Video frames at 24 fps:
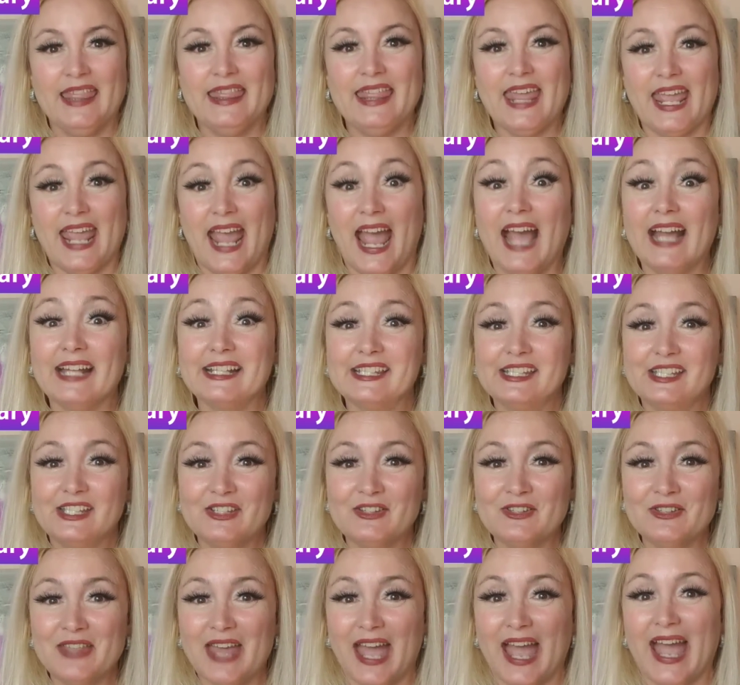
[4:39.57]
They had to
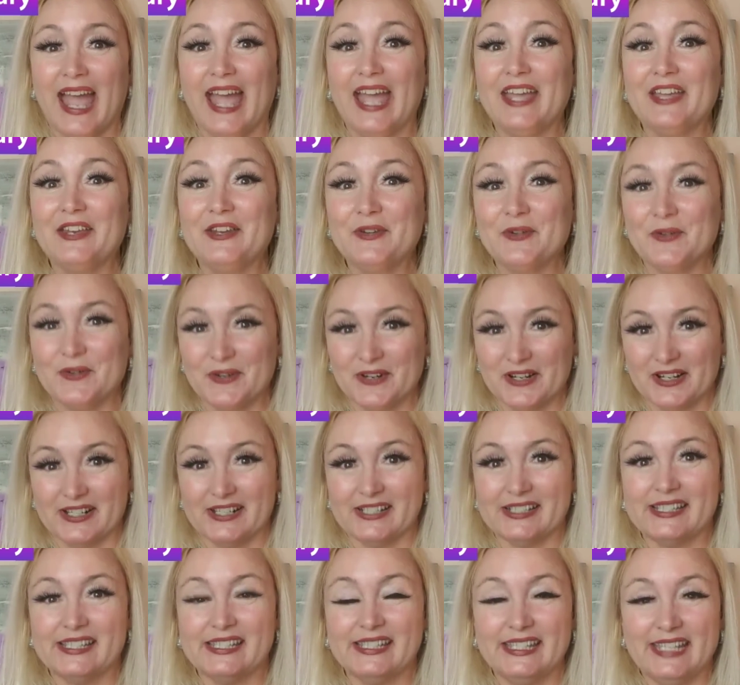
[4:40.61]
do that in
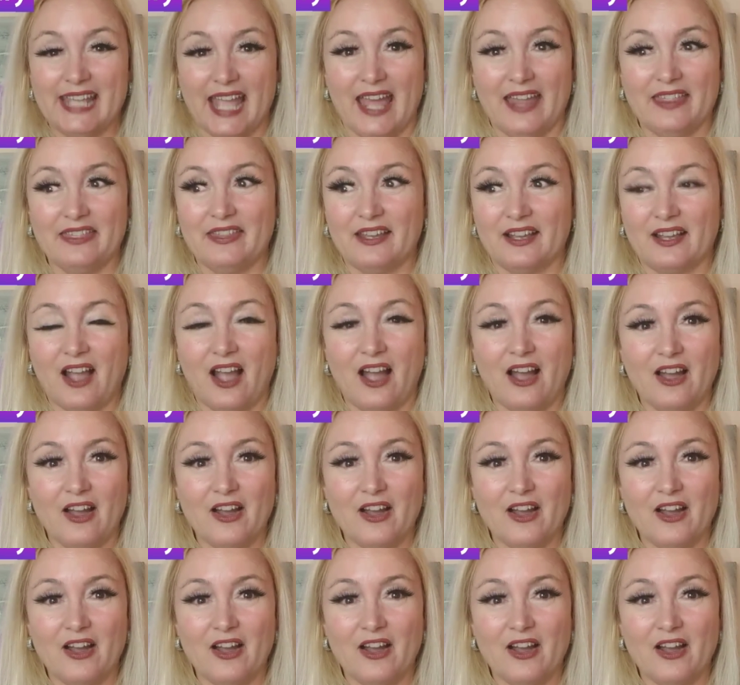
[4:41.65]
order to get the